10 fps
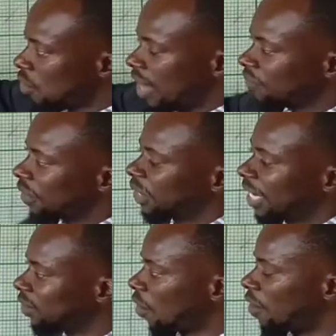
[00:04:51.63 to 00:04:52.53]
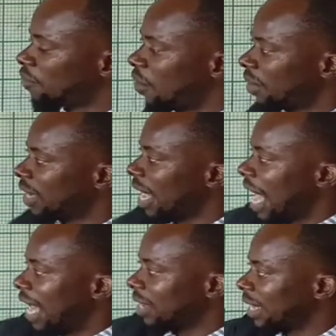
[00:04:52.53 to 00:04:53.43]
coefficient of what?
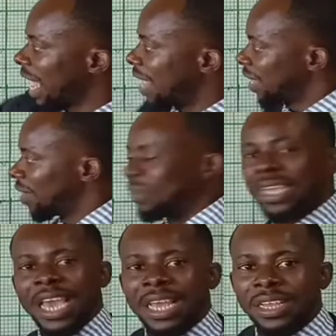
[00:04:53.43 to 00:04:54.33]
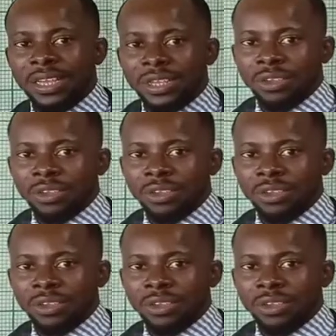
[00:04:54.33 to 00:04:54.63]
R. The r can be here.